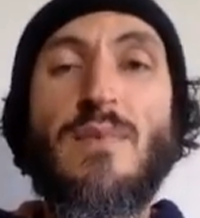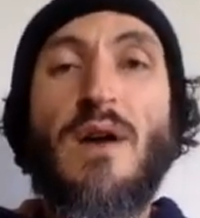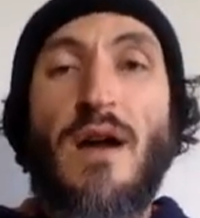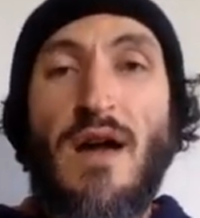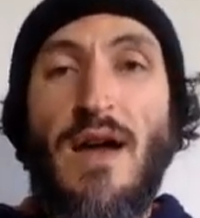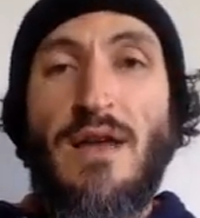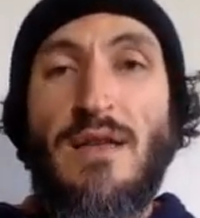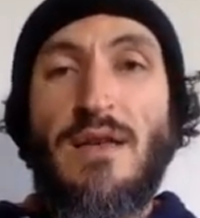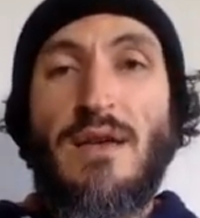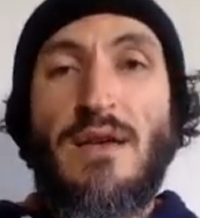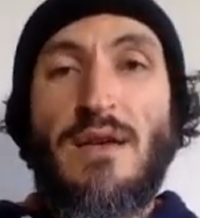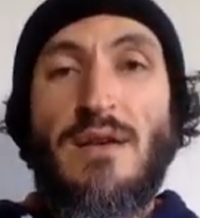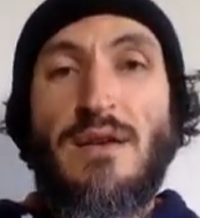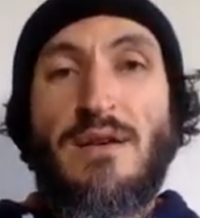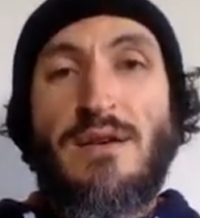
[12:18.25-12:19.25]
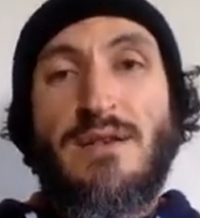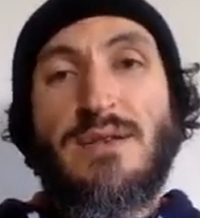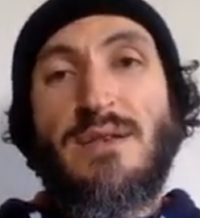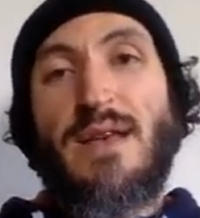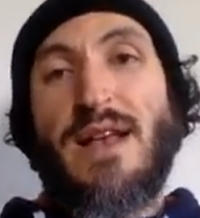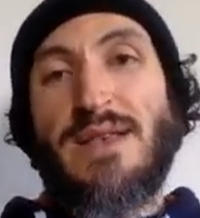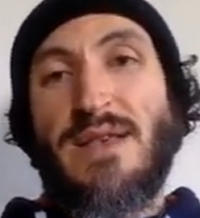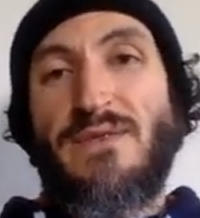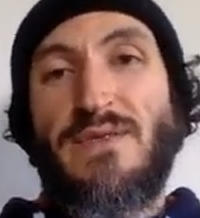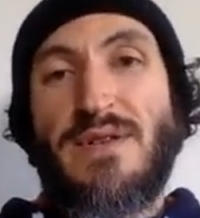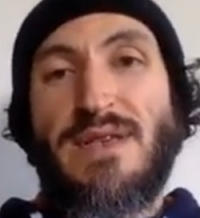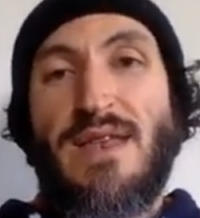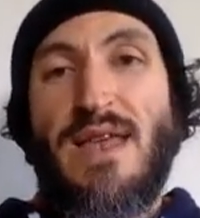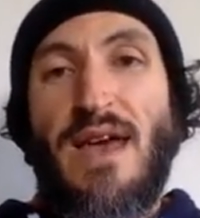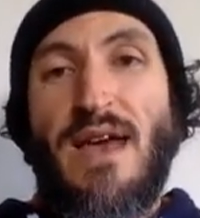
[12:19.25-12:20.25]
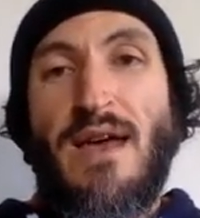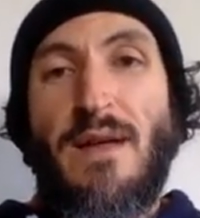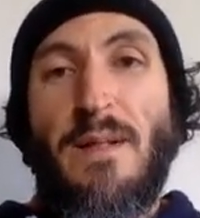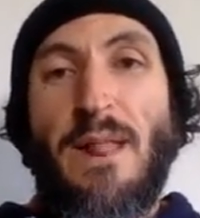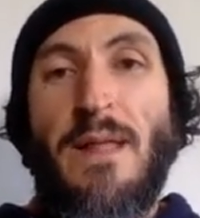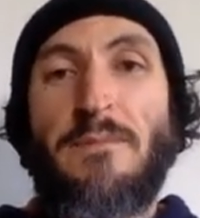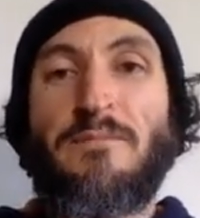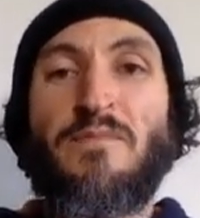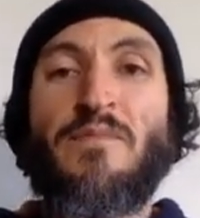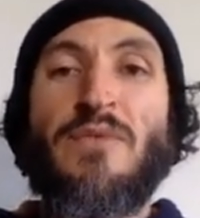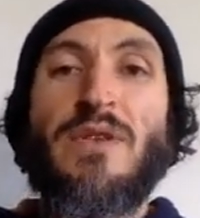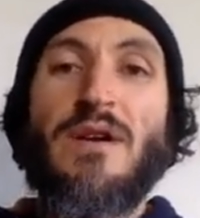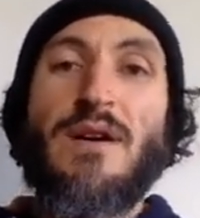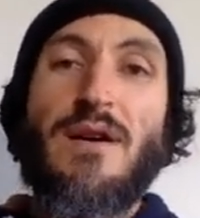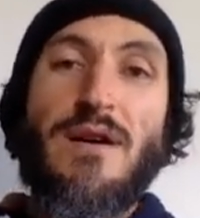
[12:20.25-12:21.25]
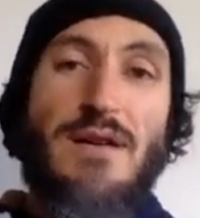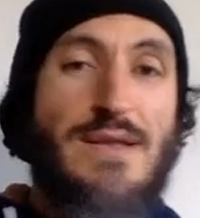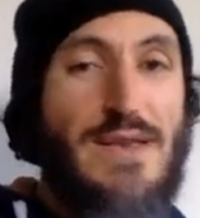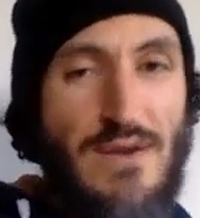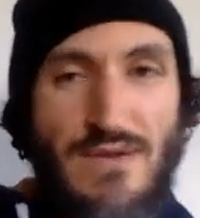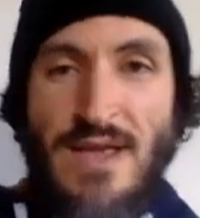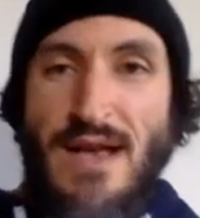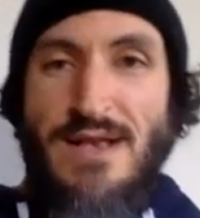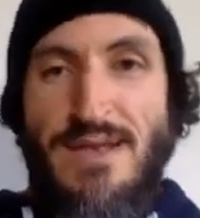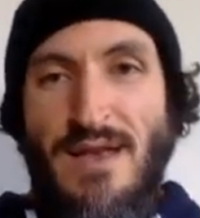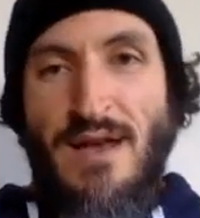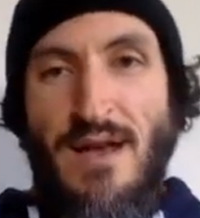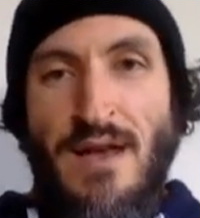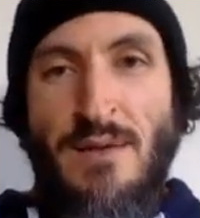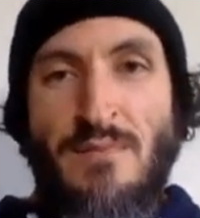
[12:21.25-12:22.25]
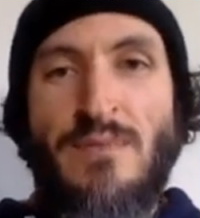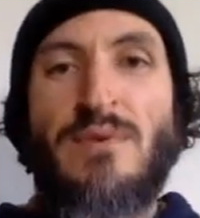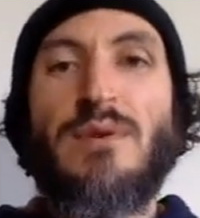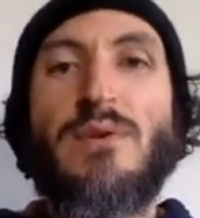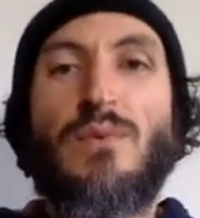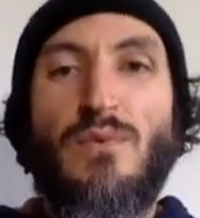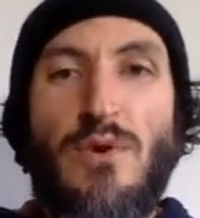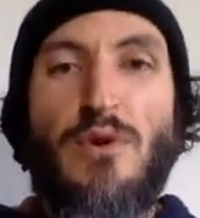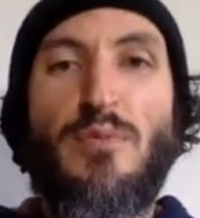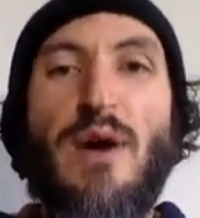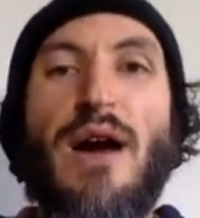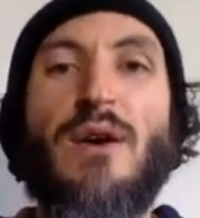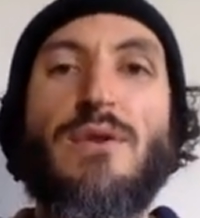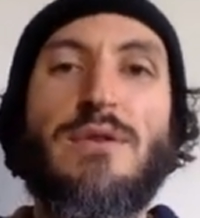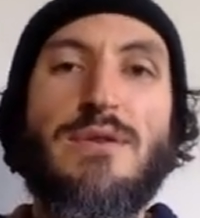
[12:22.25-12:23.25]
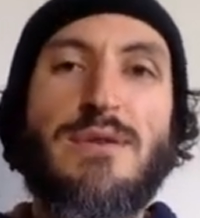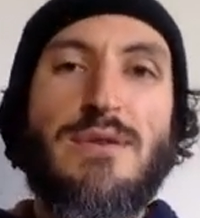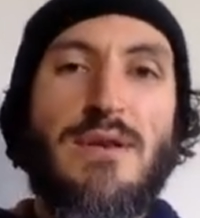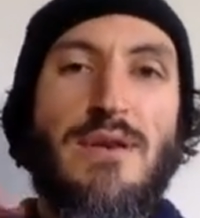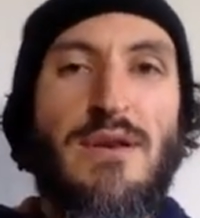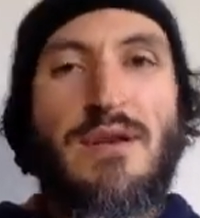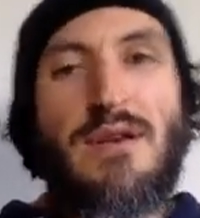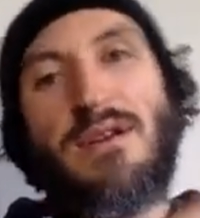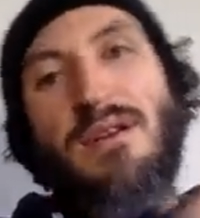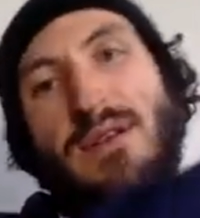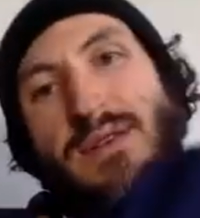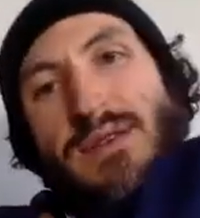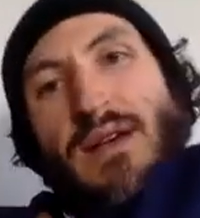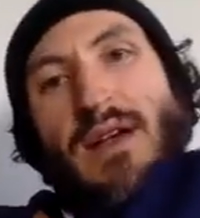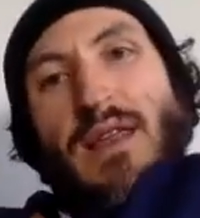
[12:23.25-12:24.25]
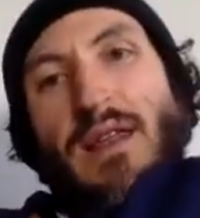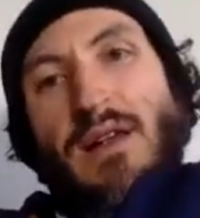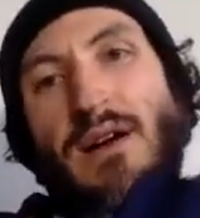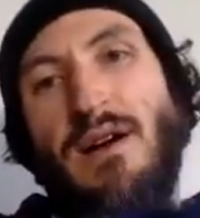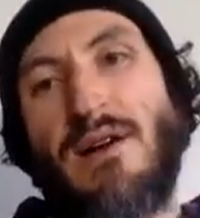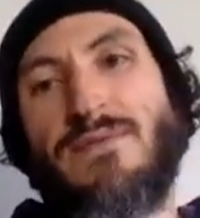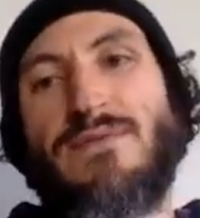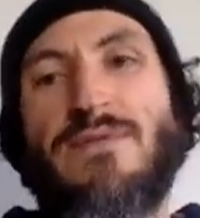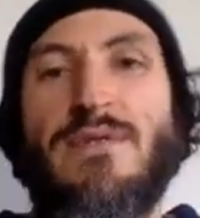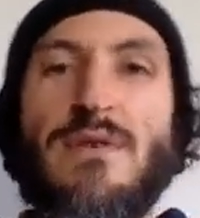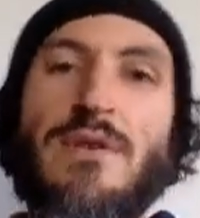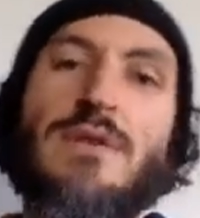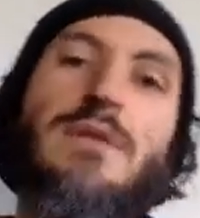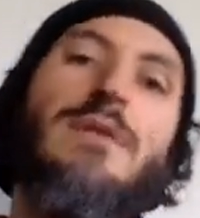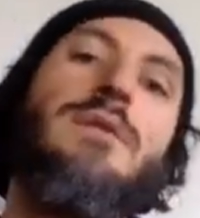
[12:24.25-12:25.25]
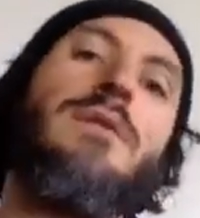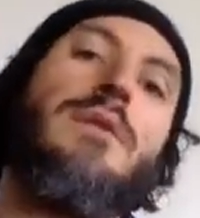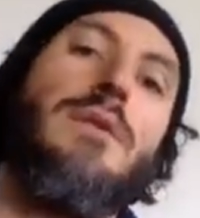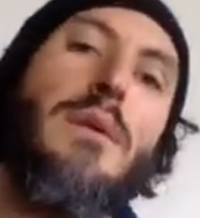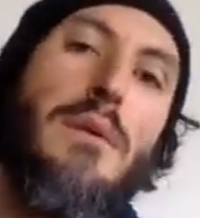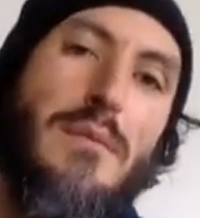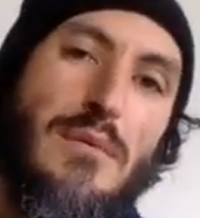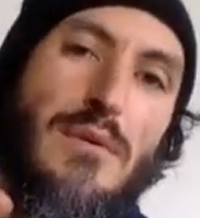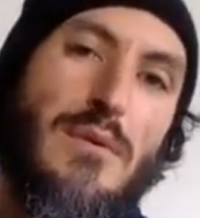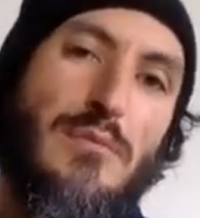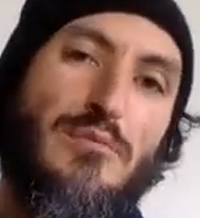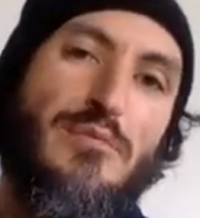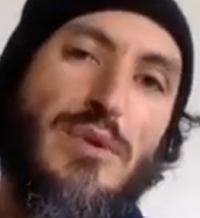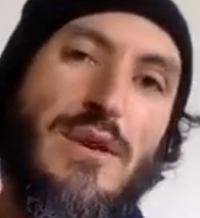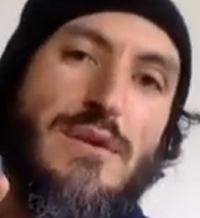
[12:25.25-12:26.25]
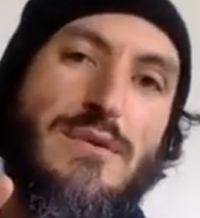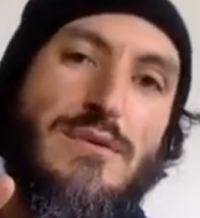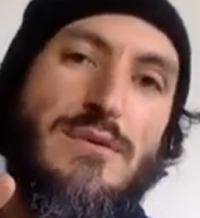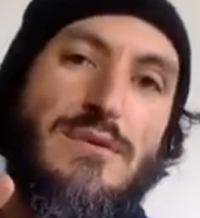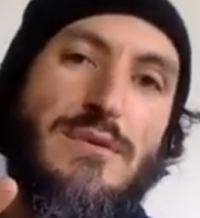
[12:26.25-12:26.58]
All right. So that's it for today. Until next time, Will Powers signing off. Peace.